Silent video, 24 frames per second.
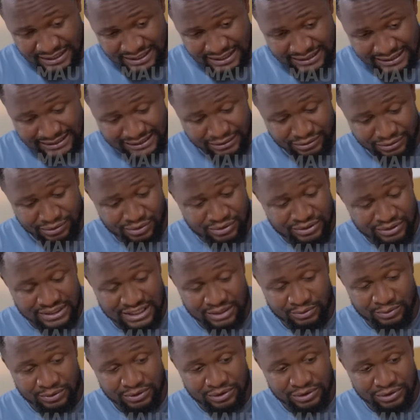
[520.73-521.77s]
I still don't
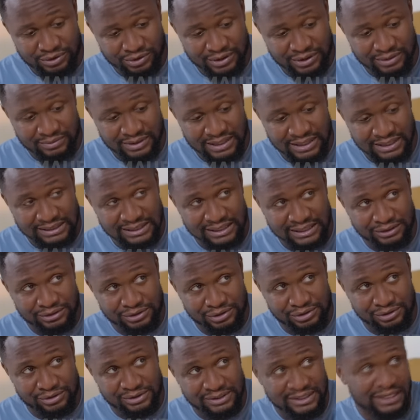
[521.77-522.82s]
understand what you're talking about. I think you
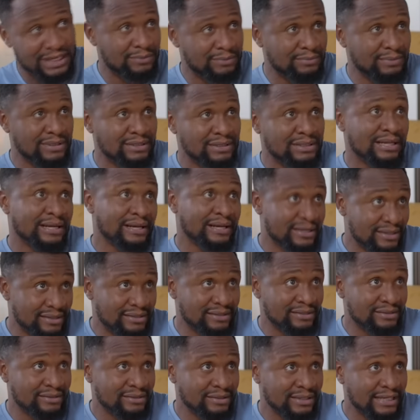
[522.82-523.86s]
should take me there
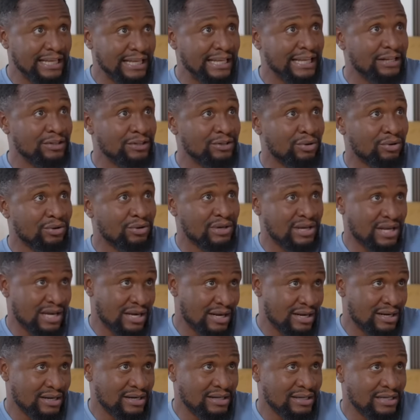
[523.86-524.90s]
in your
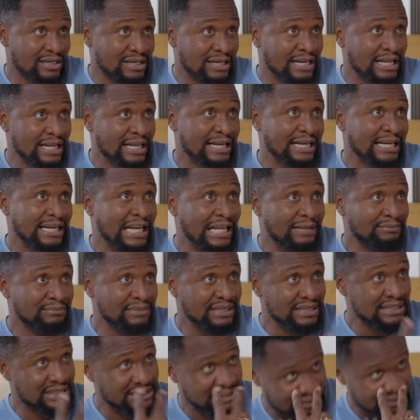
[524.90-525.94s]
car. Let
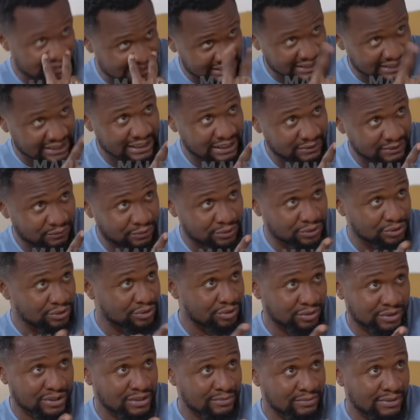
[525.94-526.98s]
me see if what you're
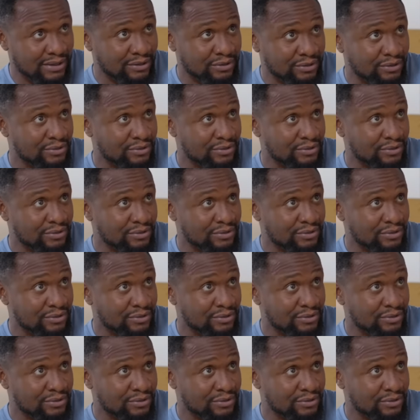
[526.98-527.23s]
talking about